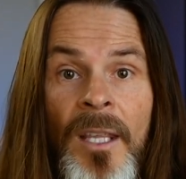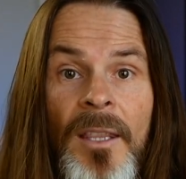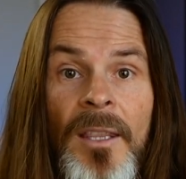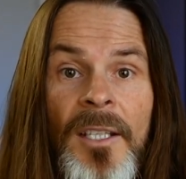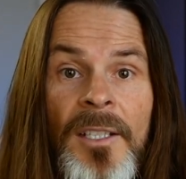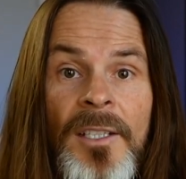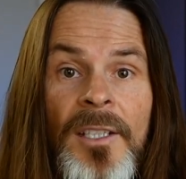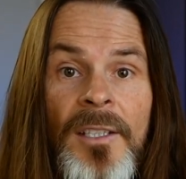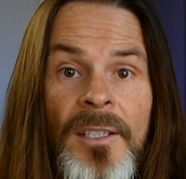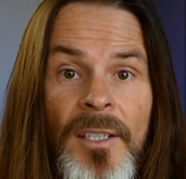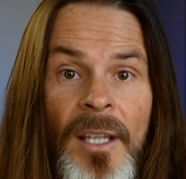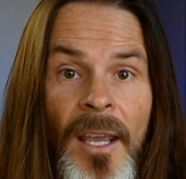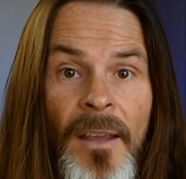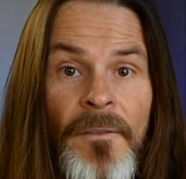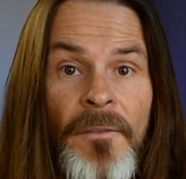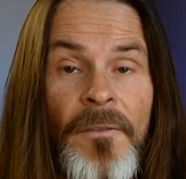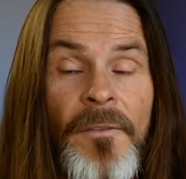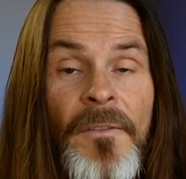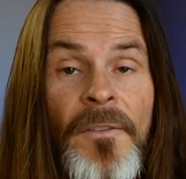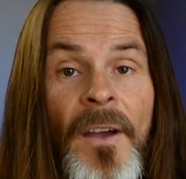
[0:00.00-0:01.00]
This is a
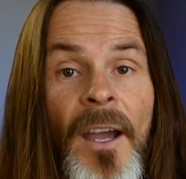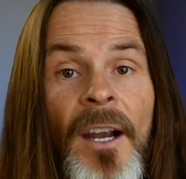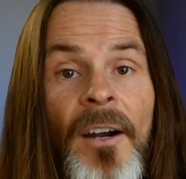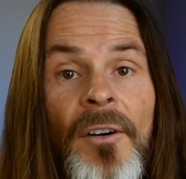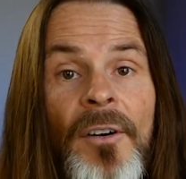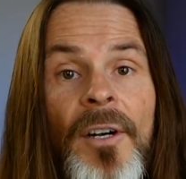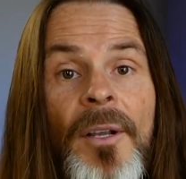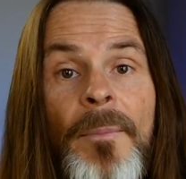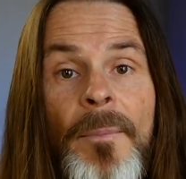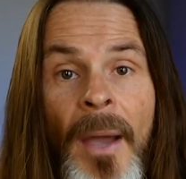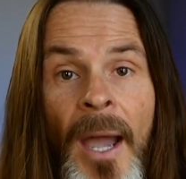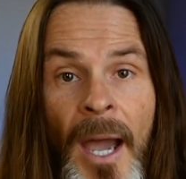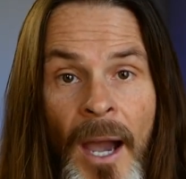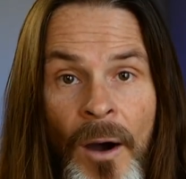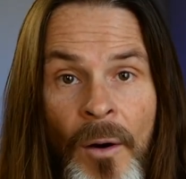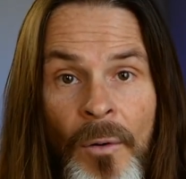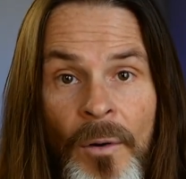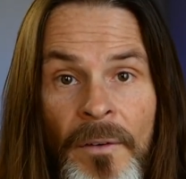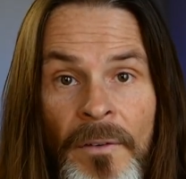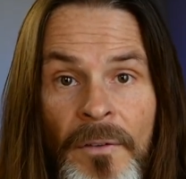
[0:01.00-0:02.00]
very
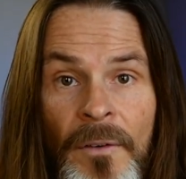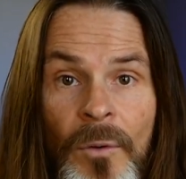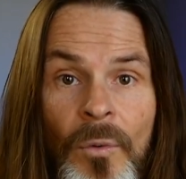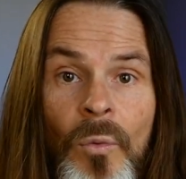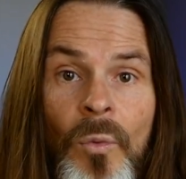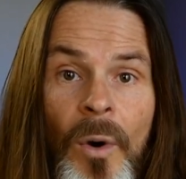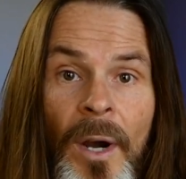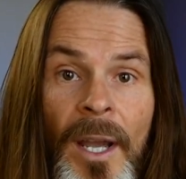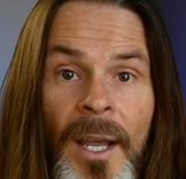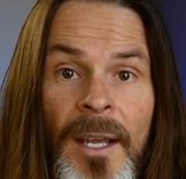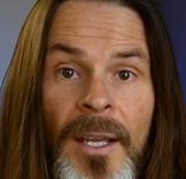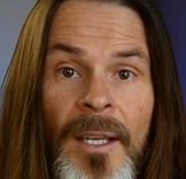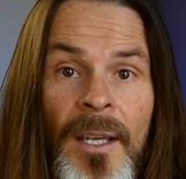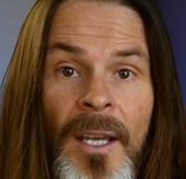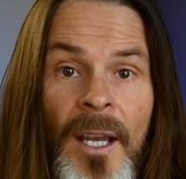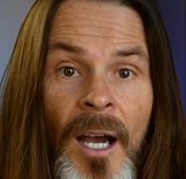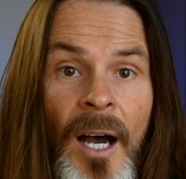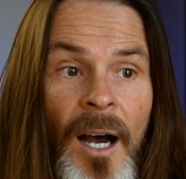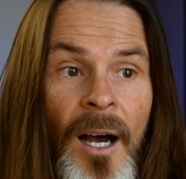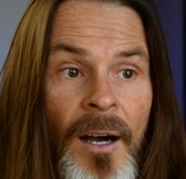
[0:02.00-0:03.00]
powerful way
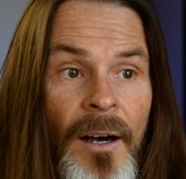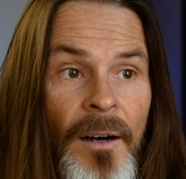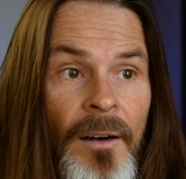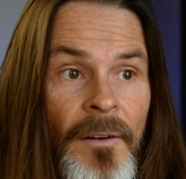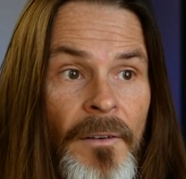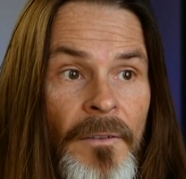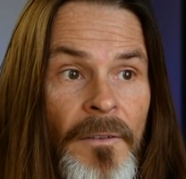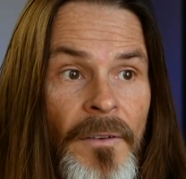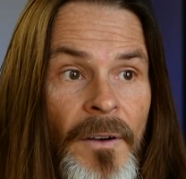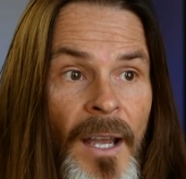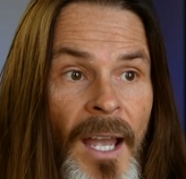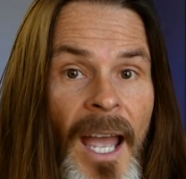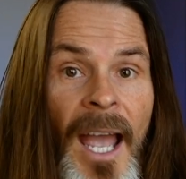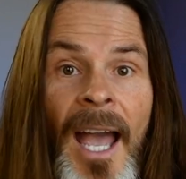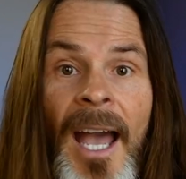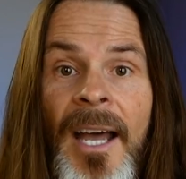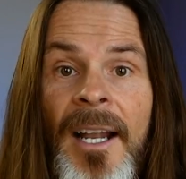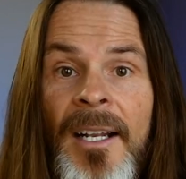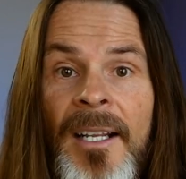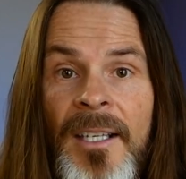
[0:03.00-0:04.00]
of
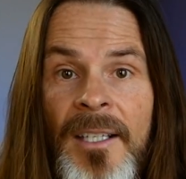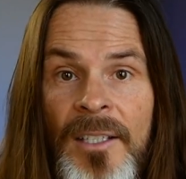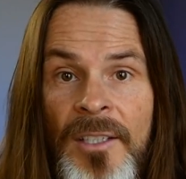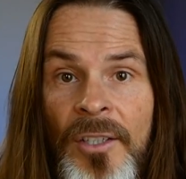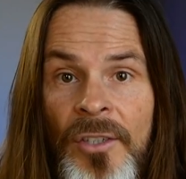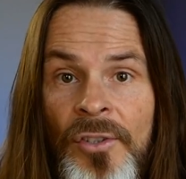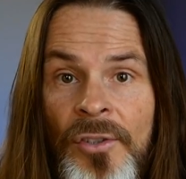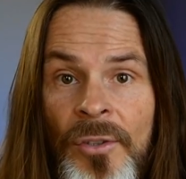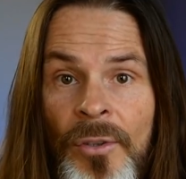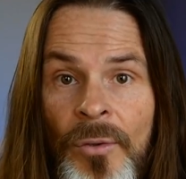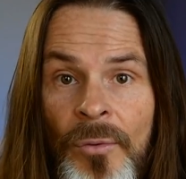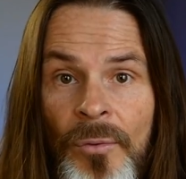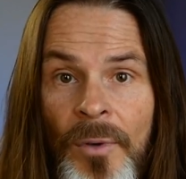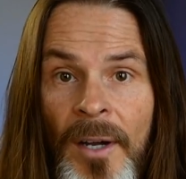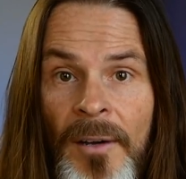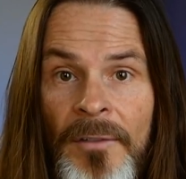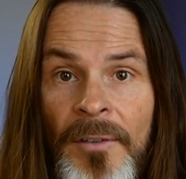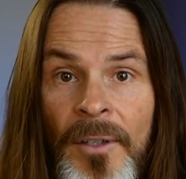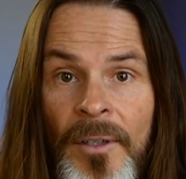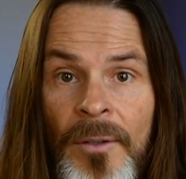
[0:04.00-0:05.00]
adding additional
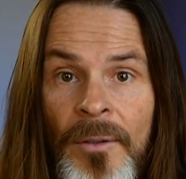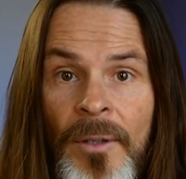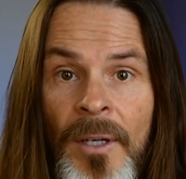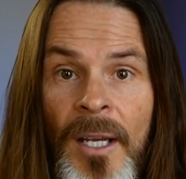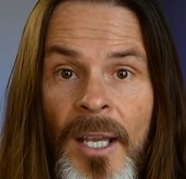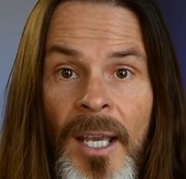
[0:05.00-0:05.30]
revenue.